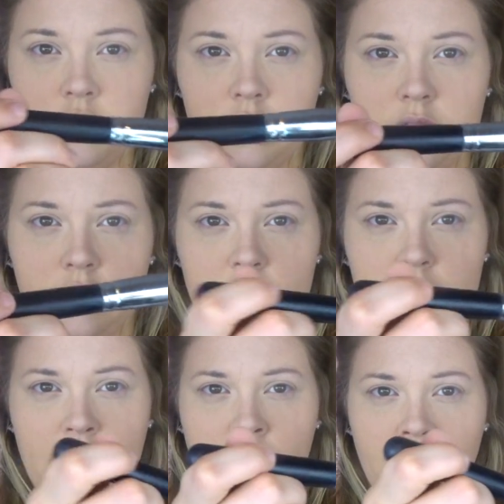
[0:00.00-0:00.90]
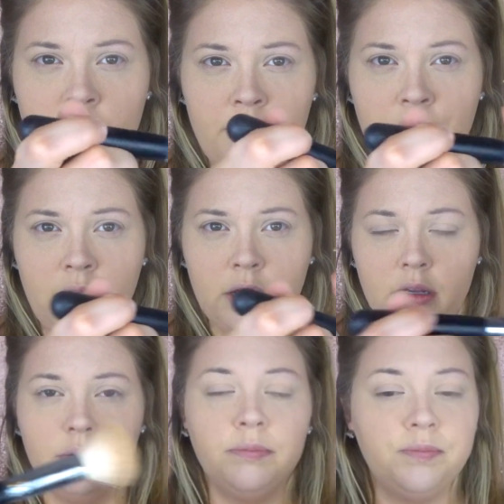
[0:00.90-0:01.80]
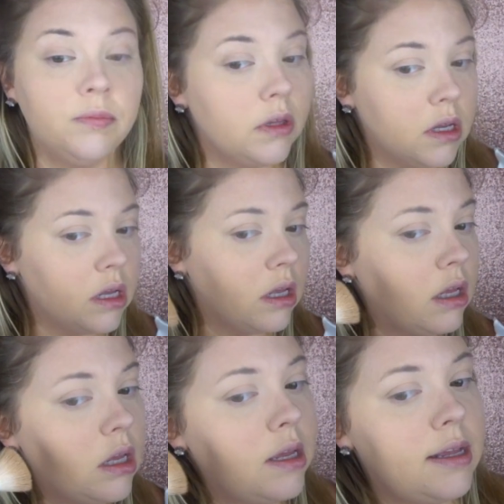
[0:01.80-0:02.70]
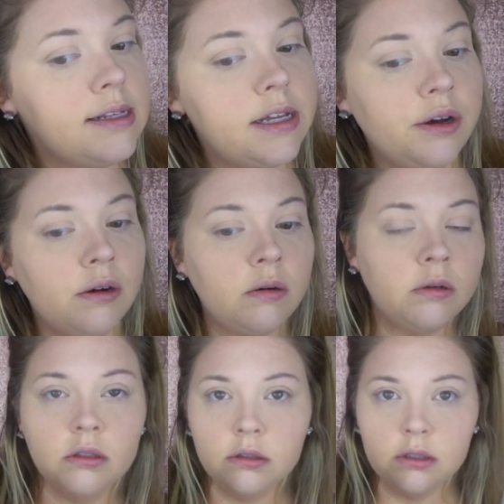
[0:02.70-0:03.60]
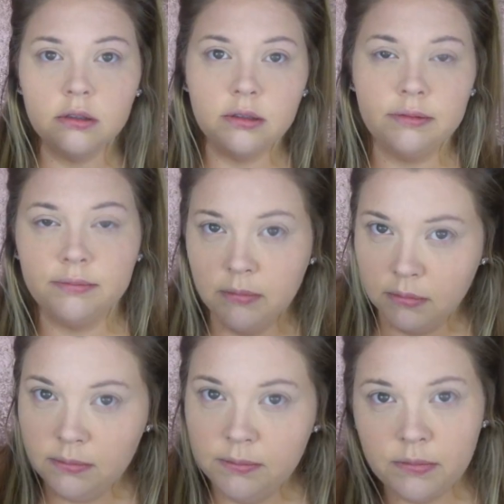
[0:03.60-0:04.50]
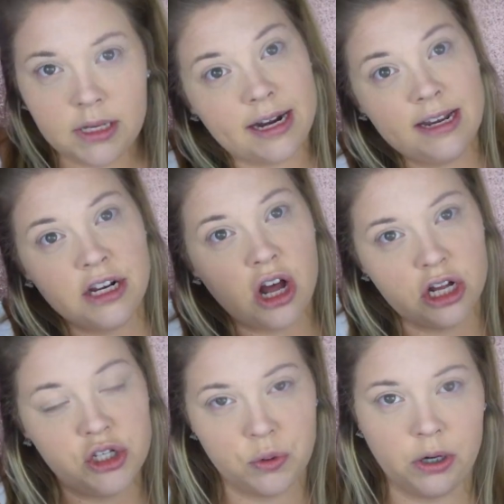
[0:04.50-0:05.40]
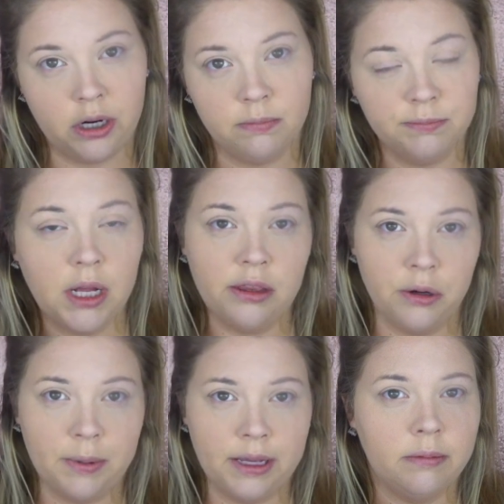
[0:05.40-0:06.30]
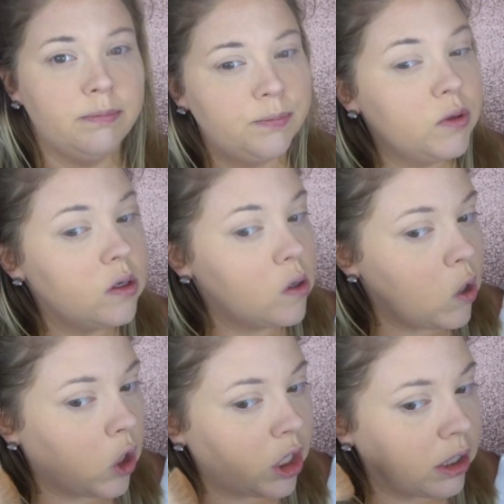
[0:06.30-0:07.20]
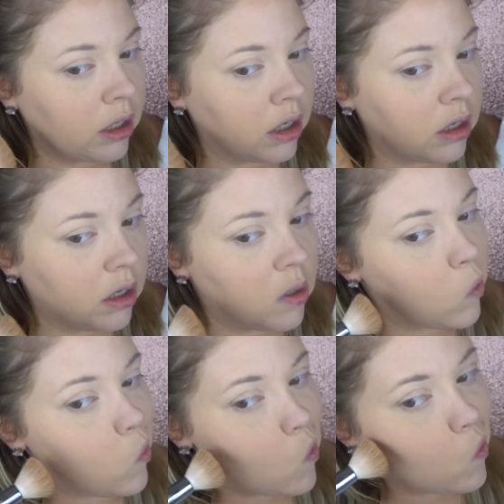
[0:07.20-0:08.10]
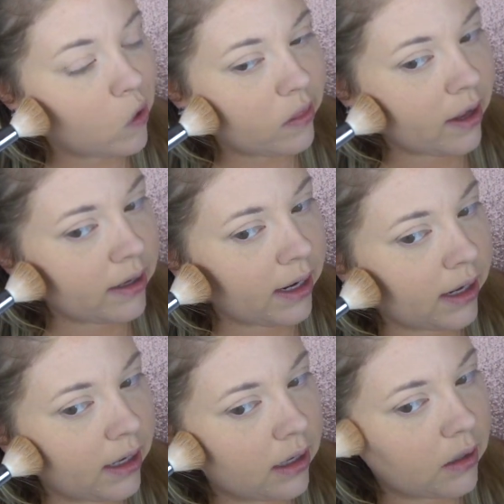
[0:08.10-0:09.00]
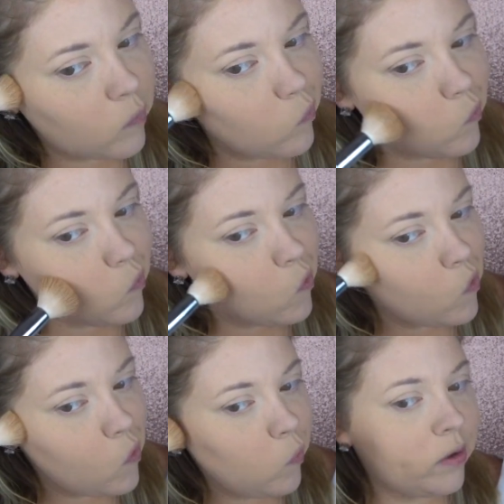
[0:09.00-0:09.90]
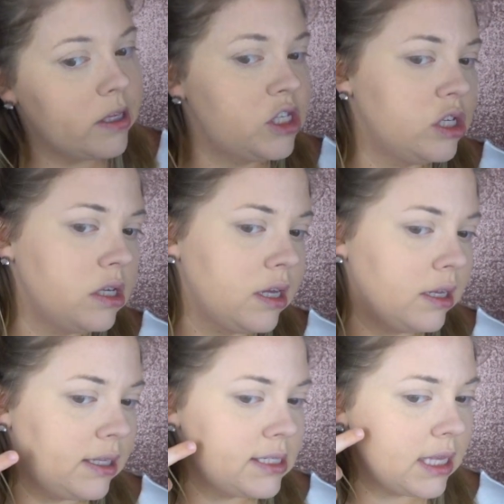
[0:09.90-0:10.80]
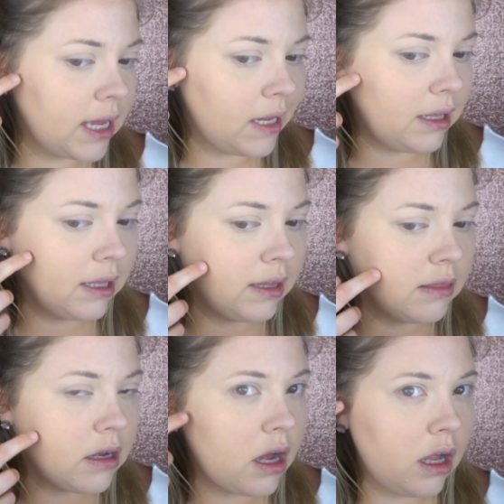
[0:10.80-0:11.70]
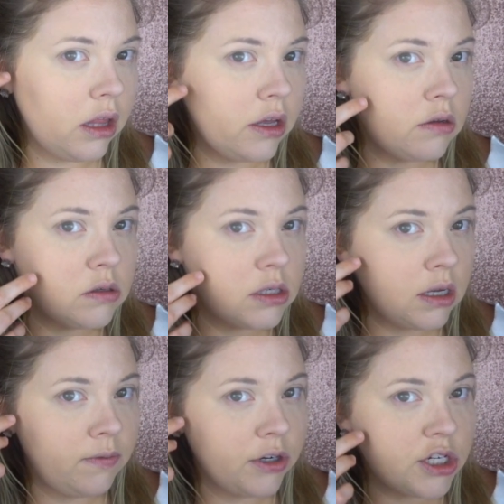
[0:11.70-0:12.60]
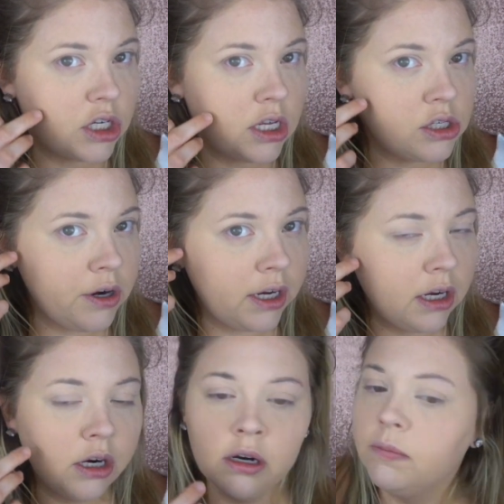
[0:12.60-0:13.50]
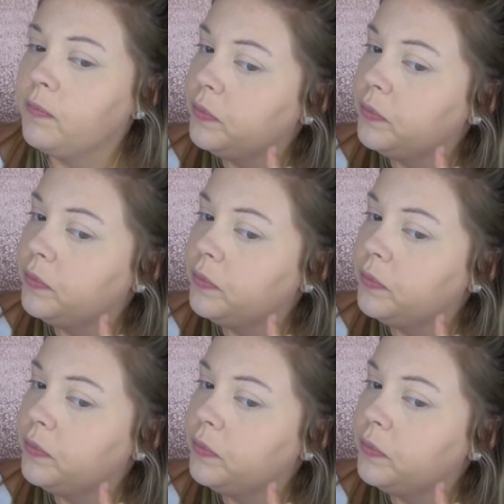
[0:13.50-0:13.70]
Just dab. And so I did contour a little bit on that day, which is like in the hollows of your cheeks right here,